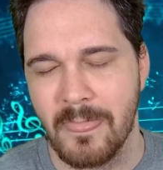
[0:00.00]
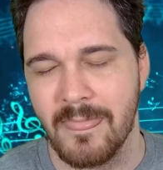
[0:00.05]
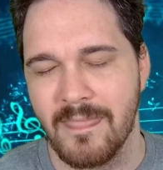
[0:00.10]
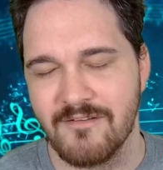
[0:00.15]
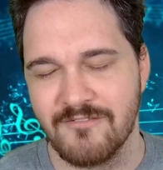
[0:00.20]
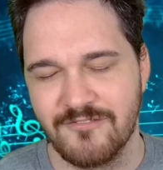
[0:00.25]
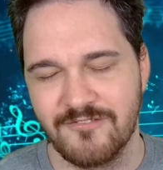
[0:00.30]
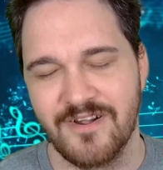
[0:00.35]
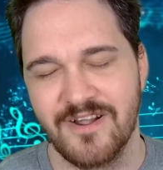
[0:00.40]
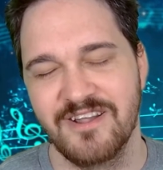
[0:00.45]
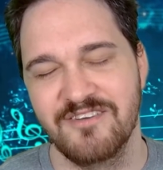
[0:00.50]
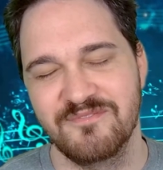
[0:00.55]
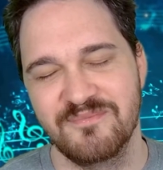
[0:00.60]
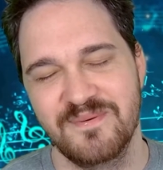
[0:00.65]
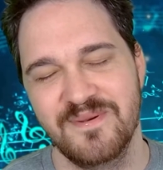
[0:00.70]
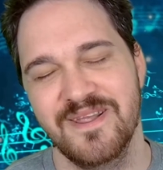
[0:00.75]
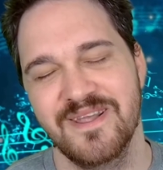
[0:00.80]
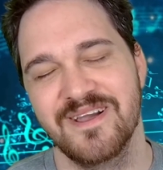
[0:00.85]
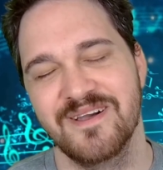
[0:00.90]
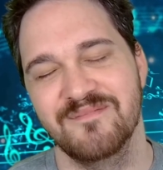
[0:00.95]
5
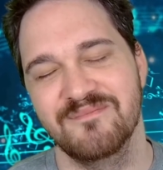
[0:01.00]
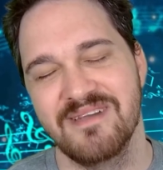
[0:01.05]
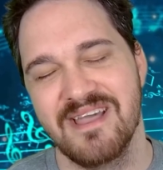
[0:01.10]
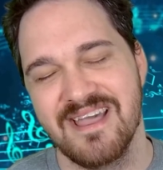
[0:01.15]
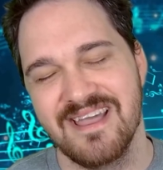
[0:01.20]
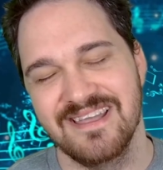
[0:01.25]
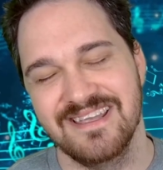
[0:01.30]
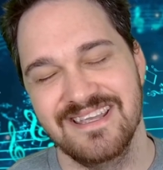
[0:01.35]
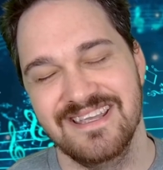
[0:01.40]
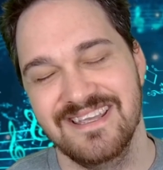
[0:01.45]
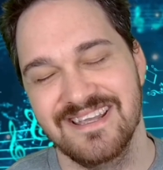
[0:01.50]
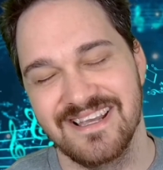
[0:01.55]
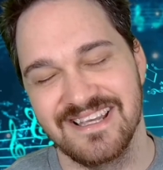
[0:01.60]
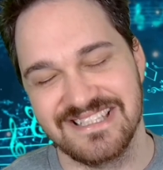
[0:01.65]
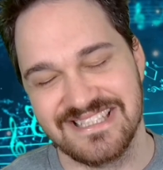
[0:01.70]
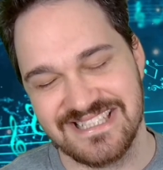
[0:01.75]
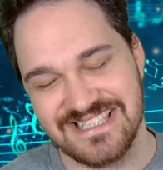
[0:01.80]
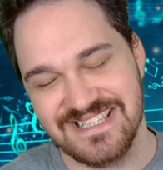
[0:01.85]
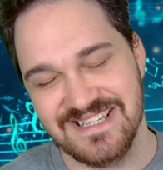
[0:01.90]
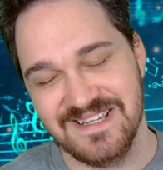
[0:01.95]
p.m.
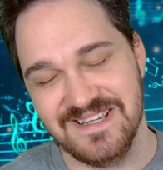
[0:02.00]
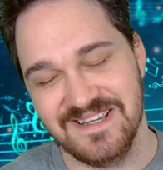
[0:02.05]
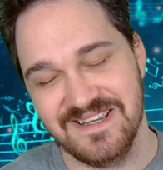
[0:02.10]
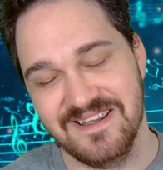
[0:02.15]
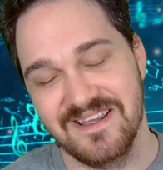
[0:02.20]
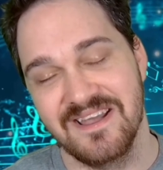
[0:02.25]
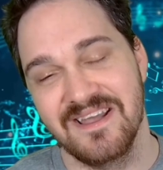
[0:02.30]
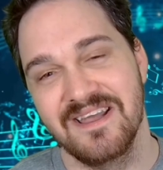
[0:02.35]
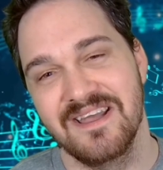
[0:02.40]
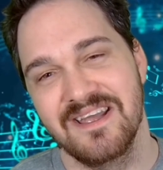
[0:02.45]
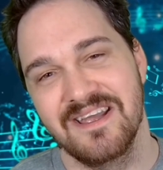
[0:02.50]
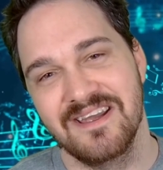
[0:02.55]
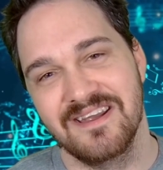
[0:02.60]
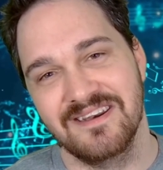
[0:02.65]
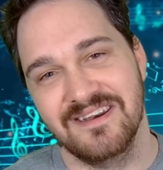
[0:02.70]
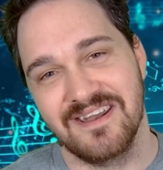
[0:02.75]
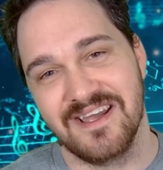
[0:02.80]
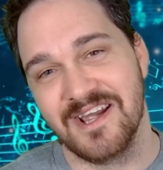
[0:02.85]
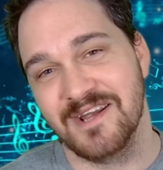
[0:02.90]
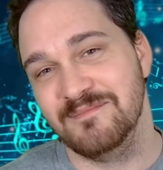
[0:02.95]
EST,
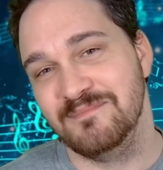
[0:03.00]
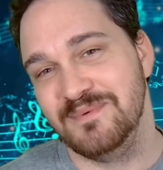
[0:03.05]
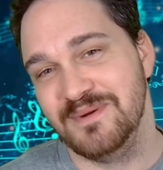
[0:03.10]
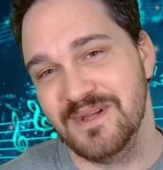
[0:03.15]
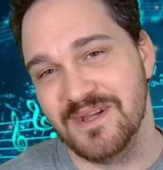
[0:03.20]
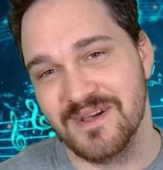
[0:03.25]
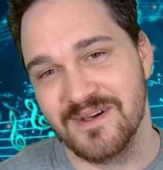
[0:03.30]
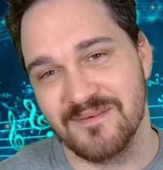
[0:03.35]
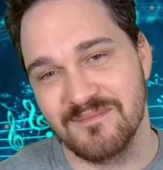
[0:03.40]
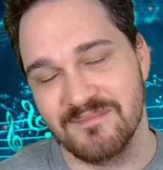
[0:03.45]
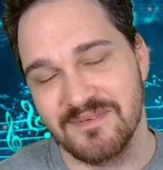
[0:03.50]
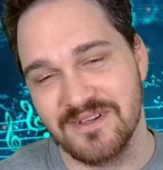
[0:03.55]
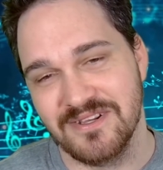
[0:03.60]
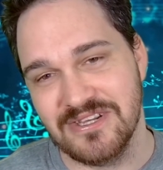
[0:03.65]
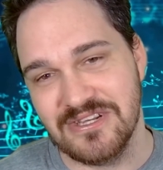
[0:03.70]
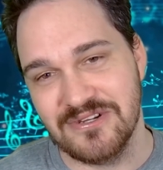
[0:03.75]
9 p.m.